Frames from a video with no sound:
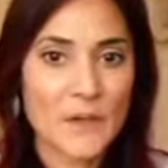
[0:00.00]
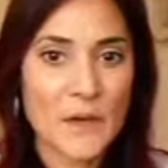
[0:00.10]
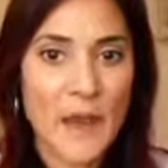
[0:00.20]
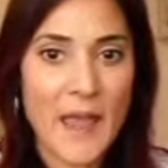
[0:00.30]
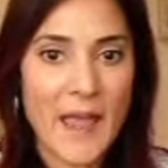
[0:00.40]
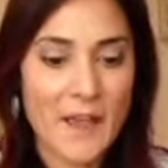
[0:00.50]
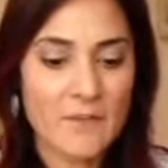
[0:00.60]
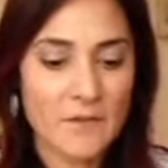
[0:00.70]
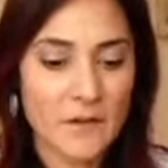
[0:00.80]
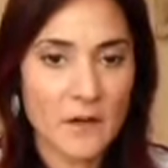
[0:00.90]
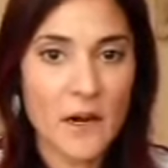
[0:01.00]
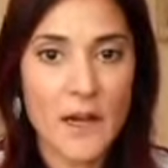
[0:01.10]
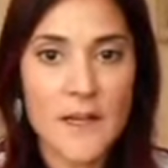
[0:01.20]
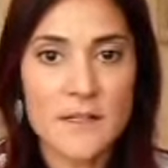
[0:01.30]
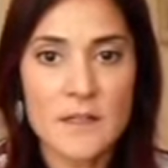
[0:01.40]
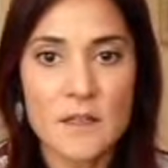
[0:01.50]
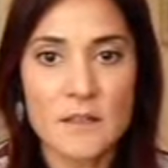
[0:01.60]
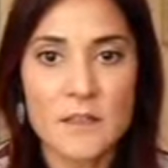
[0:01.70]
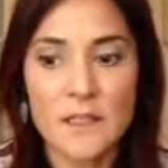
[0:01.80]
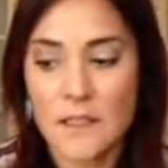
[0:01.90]
you have your eyes all
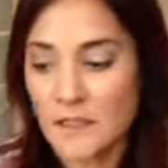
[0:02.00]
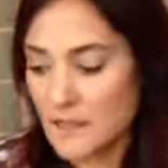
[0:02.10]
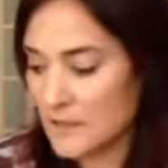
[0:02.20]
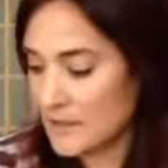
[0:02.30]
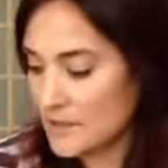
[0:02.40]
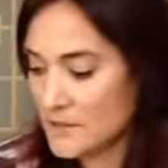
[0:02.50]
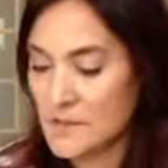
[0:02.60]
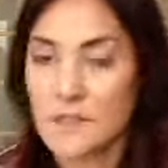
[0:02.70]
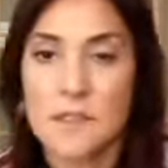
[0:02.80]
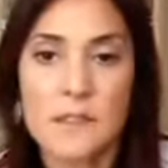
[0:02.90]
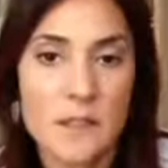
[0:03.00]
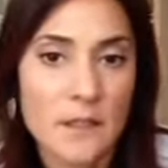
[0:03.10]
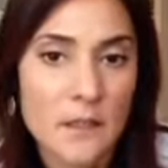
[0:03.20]
done, and then you just need to